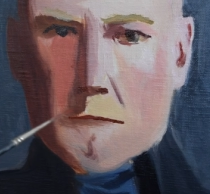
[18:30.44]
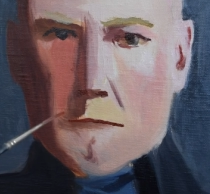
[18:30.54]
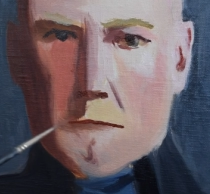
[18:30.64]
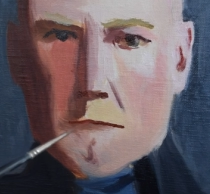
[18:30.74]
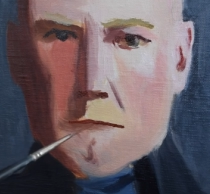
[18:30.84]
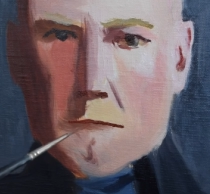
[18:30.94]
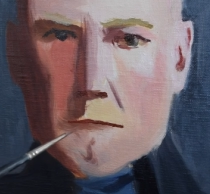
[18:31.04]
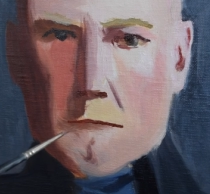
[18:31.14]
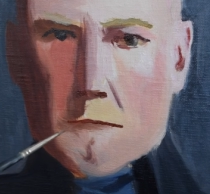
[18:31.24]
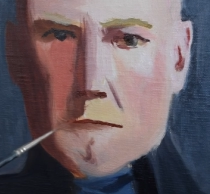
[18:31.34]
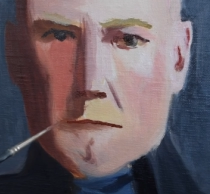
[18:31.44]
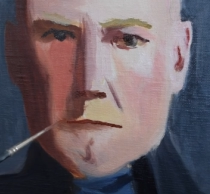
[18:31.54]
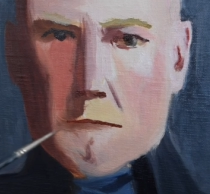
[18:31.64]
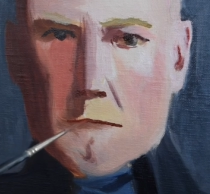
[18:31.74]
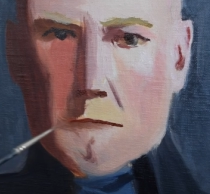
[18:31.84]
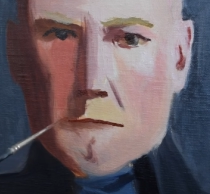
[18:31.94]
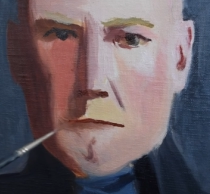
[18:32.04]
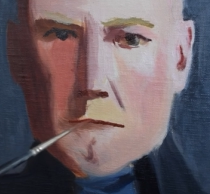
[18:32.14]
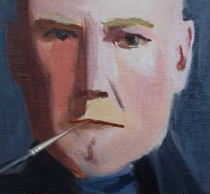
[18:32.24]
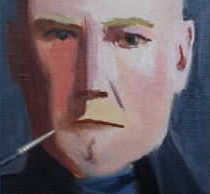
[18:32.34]

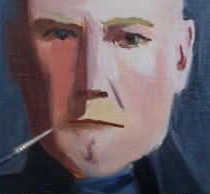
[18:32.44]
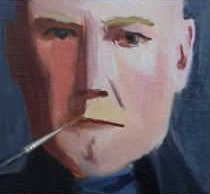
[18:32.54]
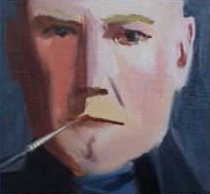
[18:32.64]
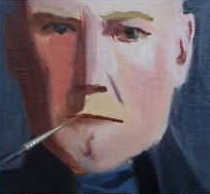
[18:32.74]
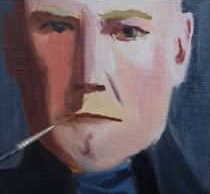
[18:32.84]
(no one is talking)